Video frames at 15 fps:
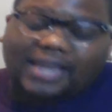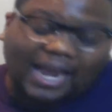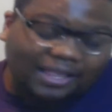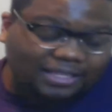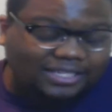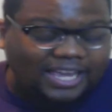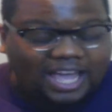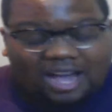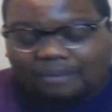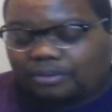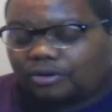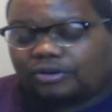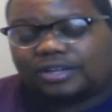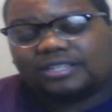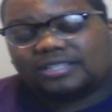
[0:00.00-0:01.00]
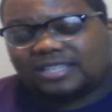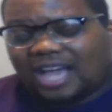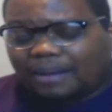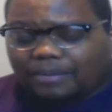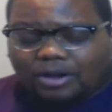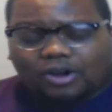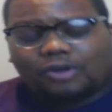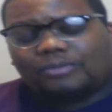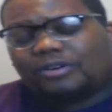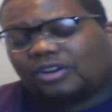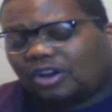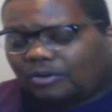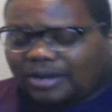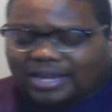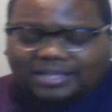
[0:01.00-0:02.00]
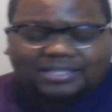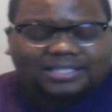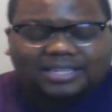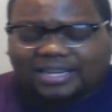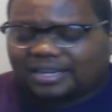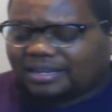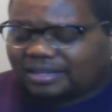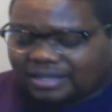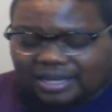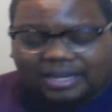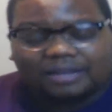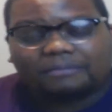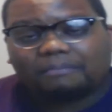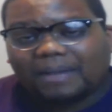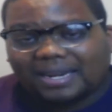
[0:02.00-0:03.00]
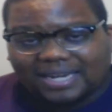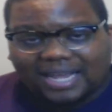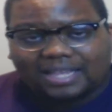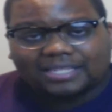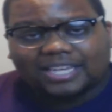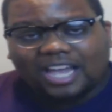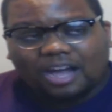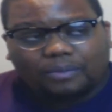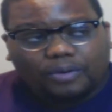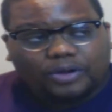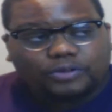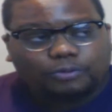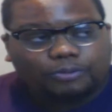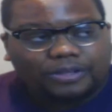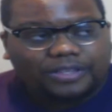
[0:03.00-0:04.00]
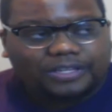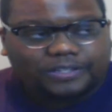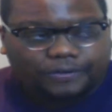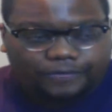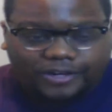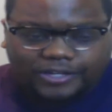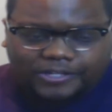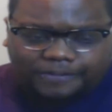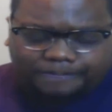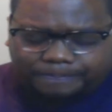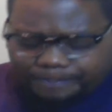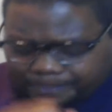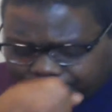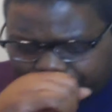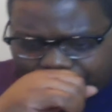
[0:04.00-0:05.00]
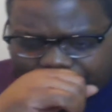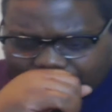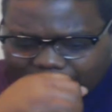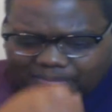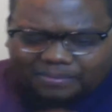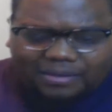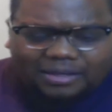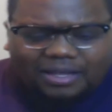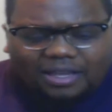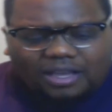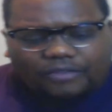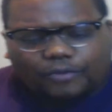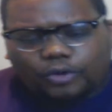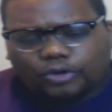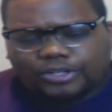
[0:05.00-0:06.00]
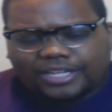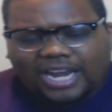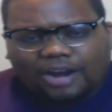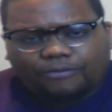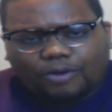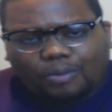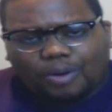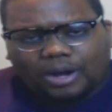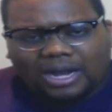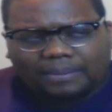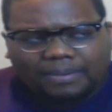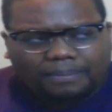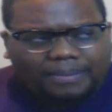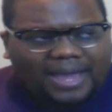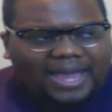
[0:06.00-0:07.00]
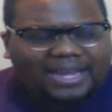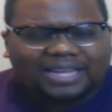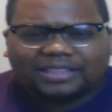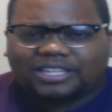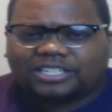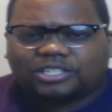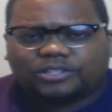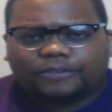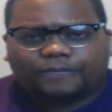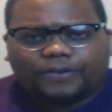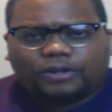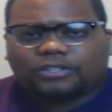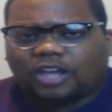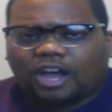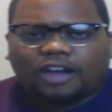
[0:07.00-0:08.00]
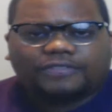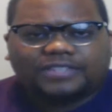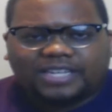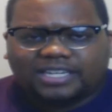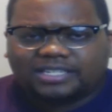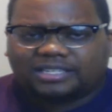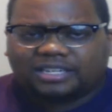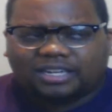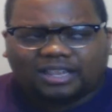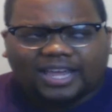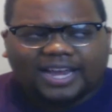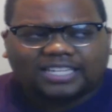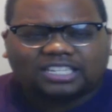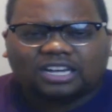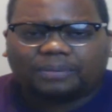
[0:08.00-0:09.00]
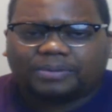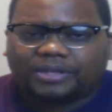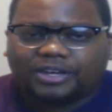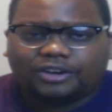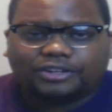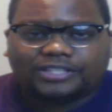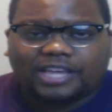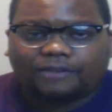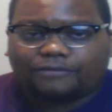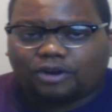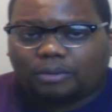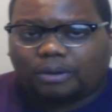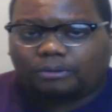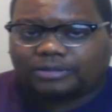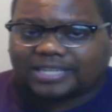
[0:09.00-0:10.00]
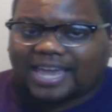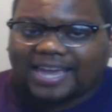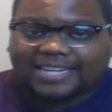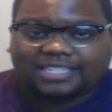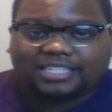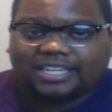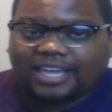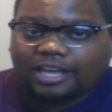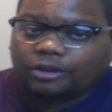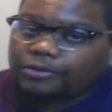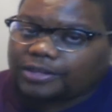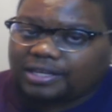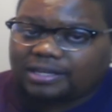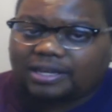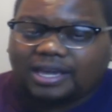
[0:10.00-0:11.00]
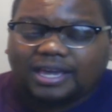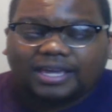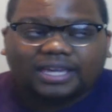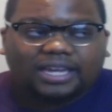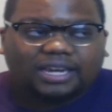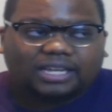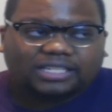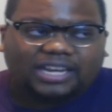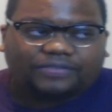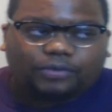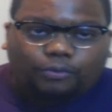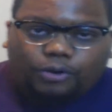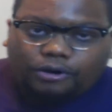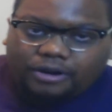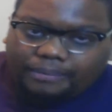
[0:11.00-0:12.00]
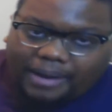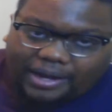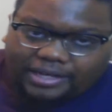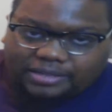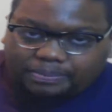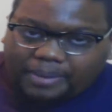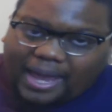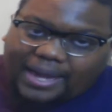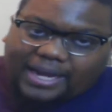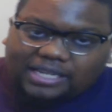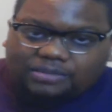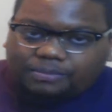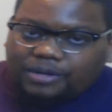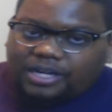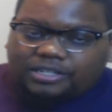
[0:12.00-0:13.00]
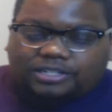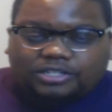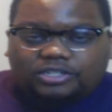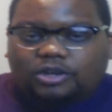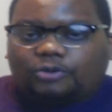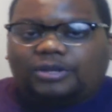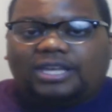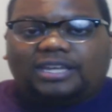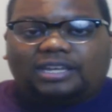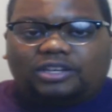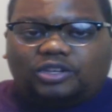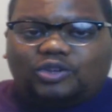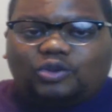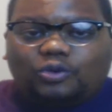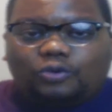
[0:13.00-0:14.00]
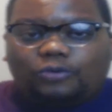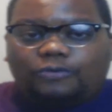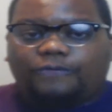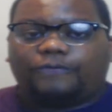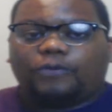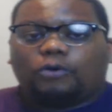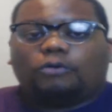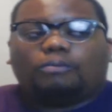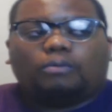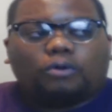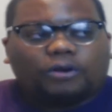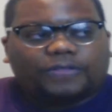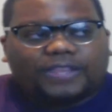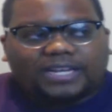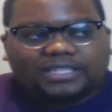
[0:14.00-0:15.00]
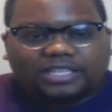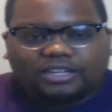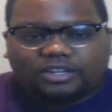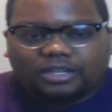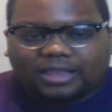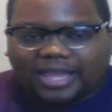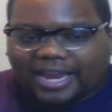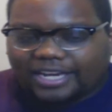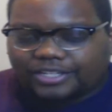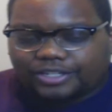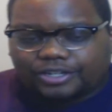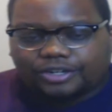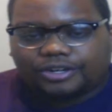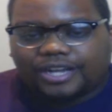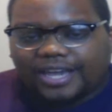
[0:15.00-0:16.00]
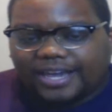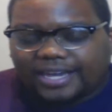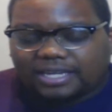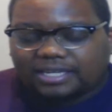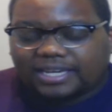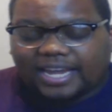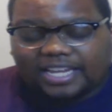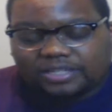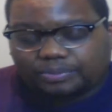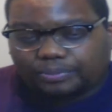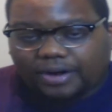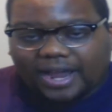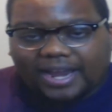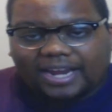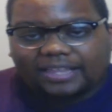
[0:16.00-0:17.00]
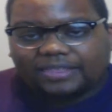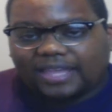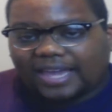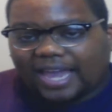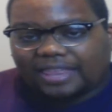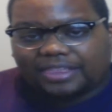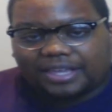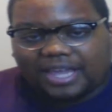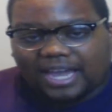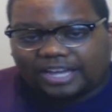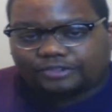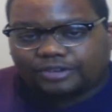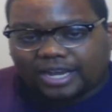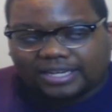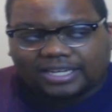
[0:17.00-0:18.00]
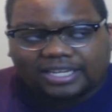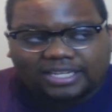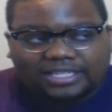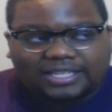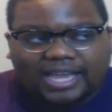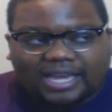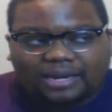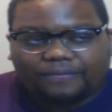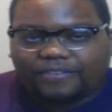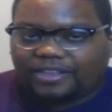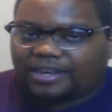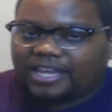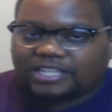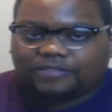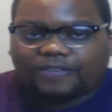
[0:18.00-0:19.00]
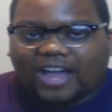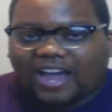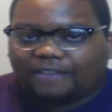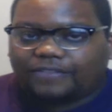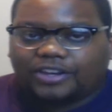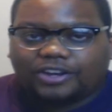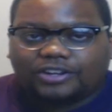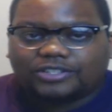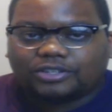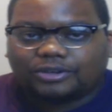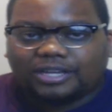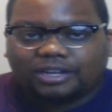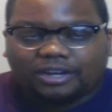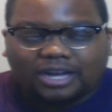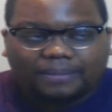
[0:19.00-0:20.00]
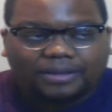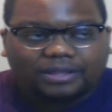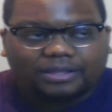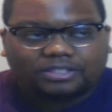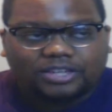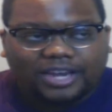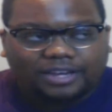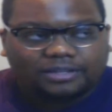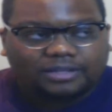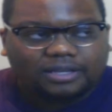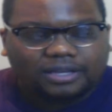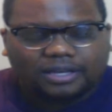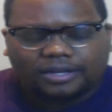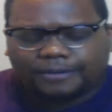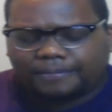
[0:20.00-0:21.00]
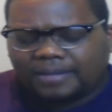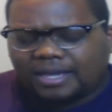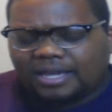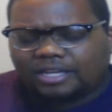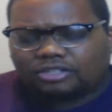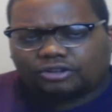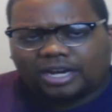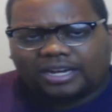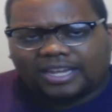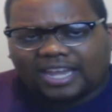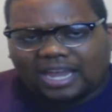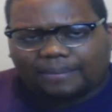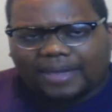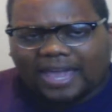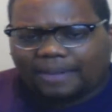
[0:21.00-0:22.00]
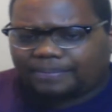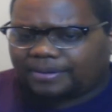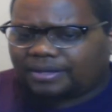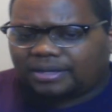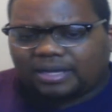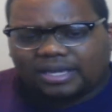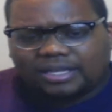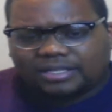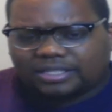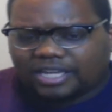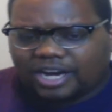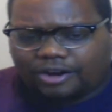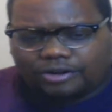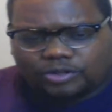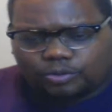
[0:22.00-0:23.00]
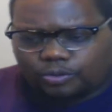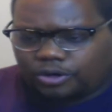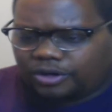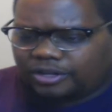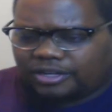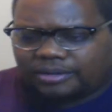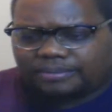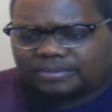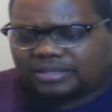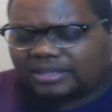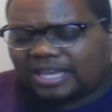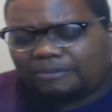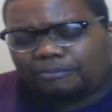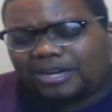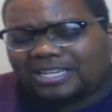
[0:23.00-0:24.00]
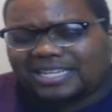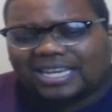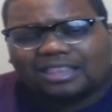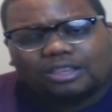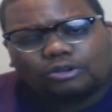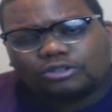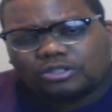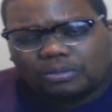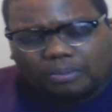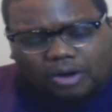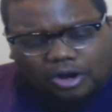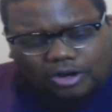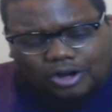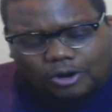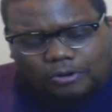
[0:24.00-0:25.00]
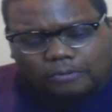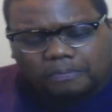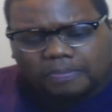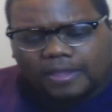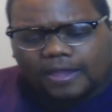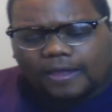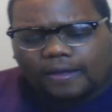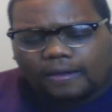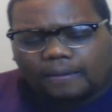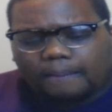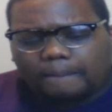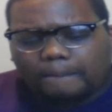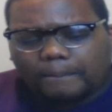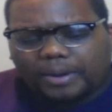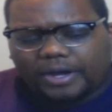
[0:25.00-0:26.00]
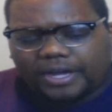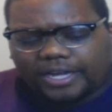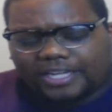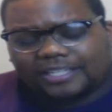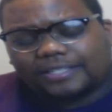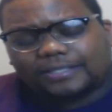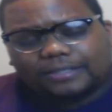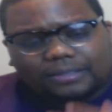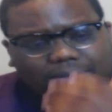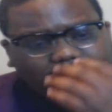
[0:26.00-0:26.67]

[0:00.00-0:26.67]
Dallas Cowboys. I'm a homer. Go ahead and say it. Yeah, my Dallas Cowboys will win this division. Of course, you got Romo coming back, and this is the first offseason in the last couple of years that Romo was actually healthy. He doesn't have to worry about his back as much, so he can do more things than he could last year. Dez Bryant, they got the contract. He signed up for the next 5 years, so he'll come into training camp happy. Terrence Williams. We did lose DeMarco, but